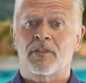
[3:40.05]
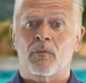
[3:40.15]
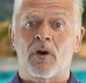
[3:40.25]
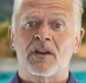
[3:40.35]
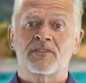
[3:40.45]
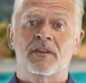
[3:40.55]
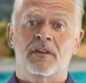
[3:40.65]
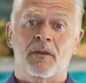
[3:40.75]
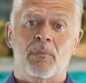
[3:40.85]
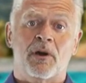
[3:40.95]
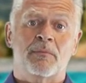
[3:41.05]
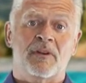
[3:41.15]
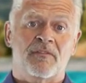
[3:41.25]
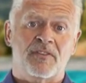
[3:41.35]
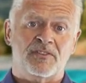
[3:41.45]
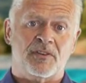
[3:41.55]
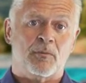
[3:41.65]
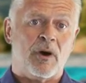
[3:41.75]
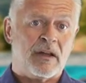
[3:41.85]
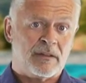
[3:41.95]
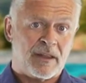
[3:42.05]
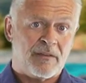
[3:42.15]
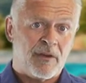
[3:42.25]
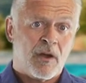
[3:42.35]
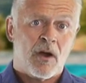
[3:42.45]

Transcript: the Washington Department of Fish and Wildlife